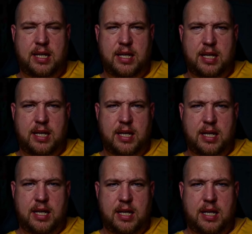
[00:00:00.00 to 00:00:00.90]

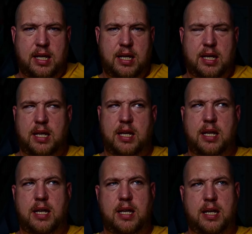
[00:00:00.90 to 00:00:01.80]

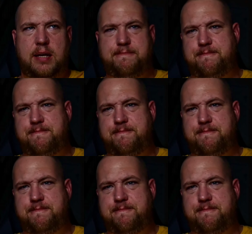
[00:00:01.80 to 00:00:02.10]
(silence)